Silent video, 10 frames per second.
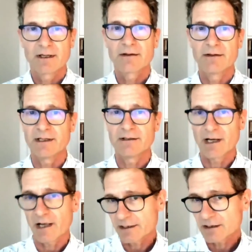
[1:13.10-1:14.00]
than
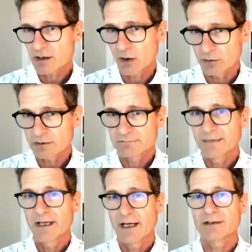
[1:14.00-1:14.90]
a lighter coat.
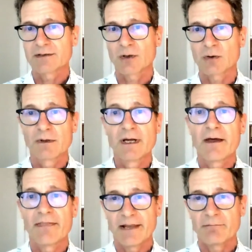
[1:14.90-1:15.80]
And so
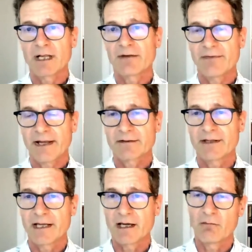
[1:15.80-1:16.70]
that will affect
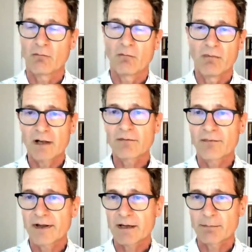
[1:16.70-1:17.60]
their
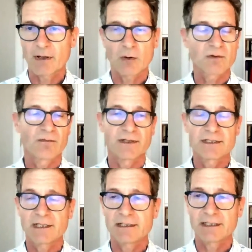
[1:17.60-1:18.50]
welfare, but also
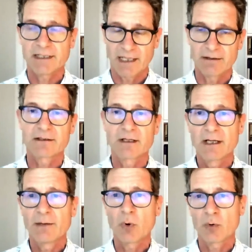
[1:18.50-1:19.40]
fertility and,
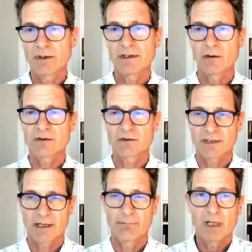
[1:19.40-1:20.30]
importantly, also
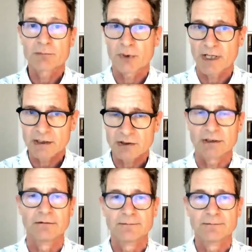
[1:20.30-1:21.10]
their milk production.